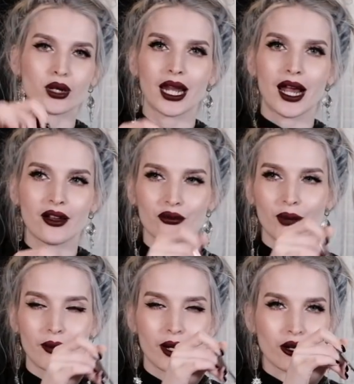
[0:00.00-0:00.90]
out of my
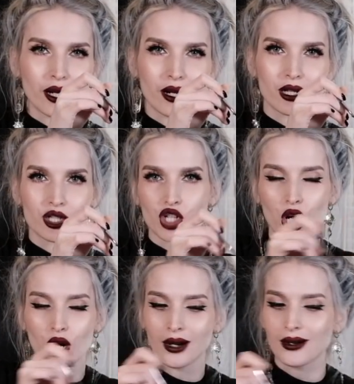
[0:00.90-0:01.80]
marinara
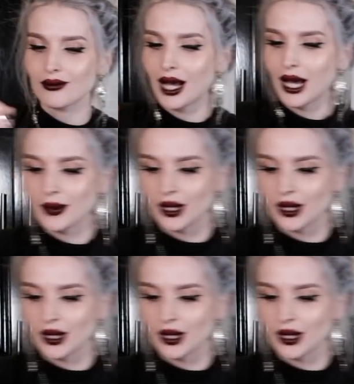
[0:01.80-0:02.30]
jar. I'm not